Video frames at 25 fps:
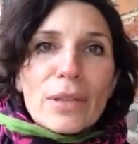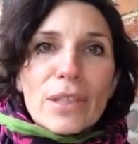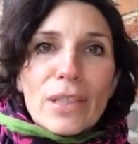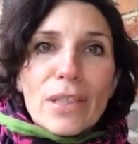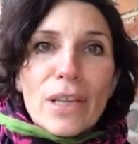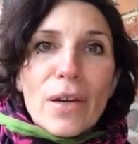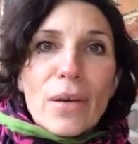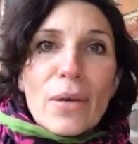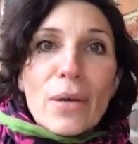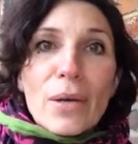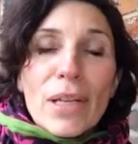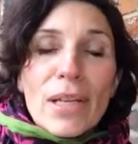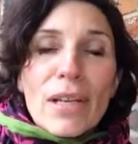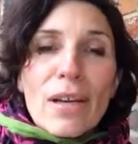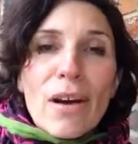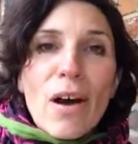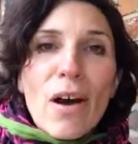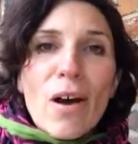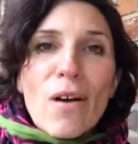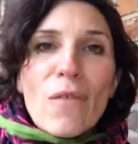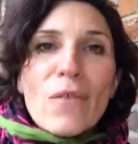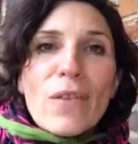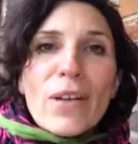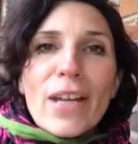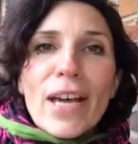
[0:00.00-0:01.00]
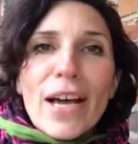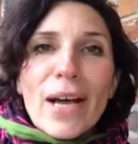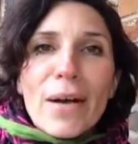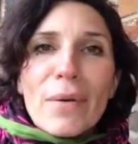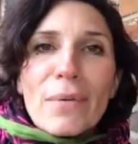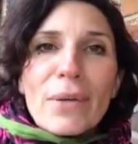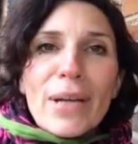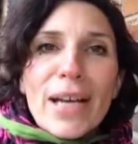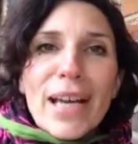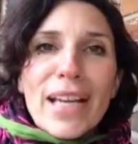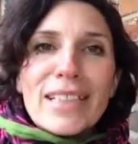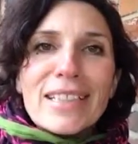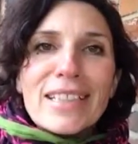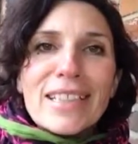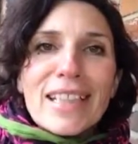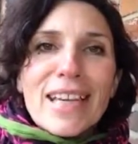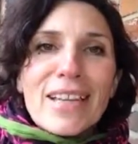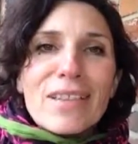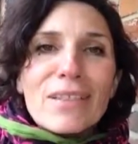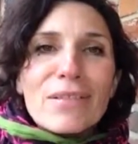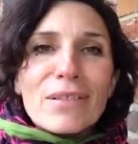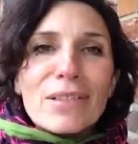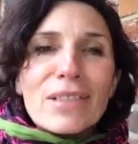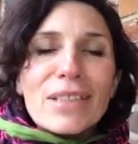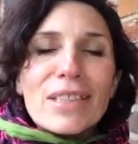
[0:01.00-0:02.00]
you know, in half an hour, we'll get
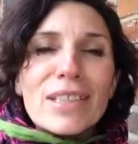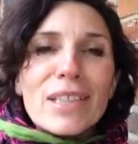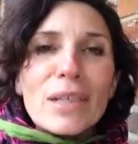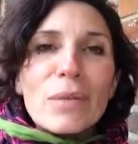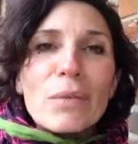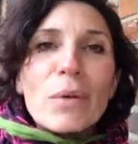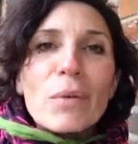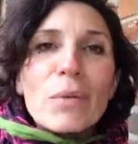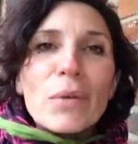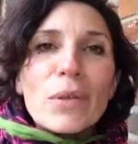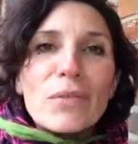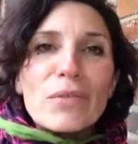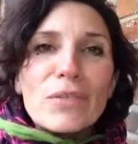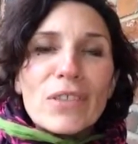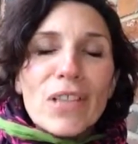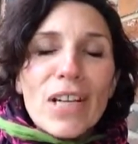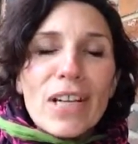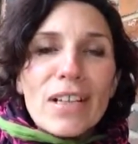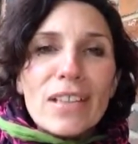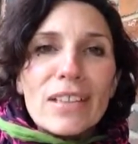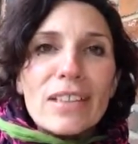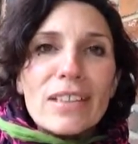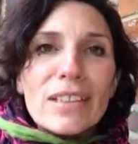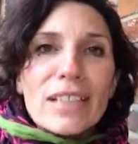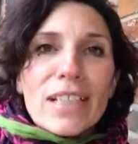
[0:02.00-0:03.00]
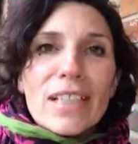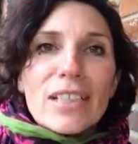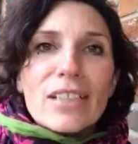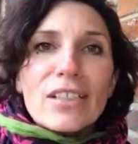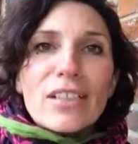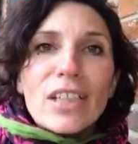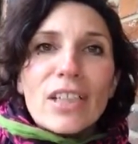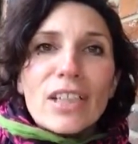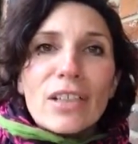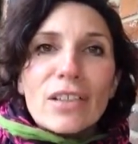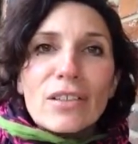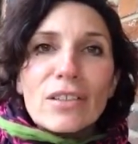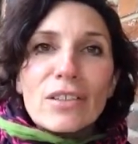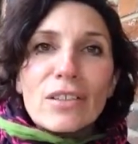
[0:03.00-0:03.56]
together and see what we've done, and then she